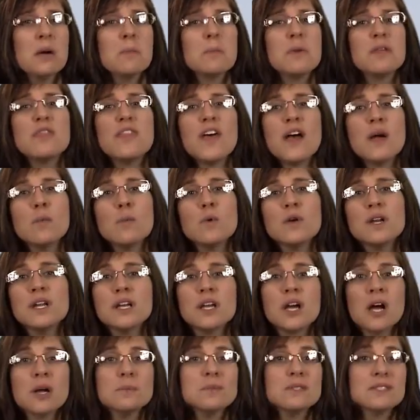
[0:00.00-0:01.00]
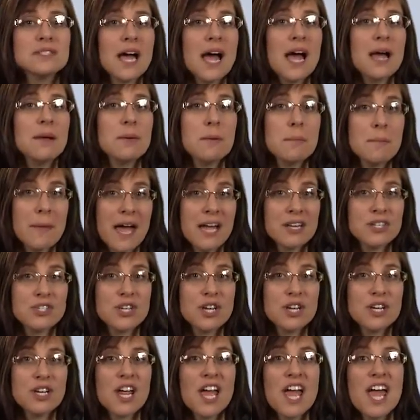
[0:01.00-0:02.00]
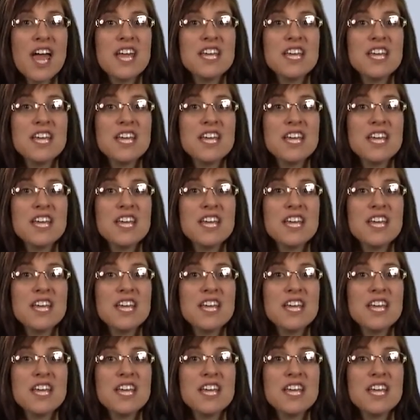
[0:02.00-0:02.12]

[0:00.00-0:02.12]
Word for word: but then when it comes time to match it,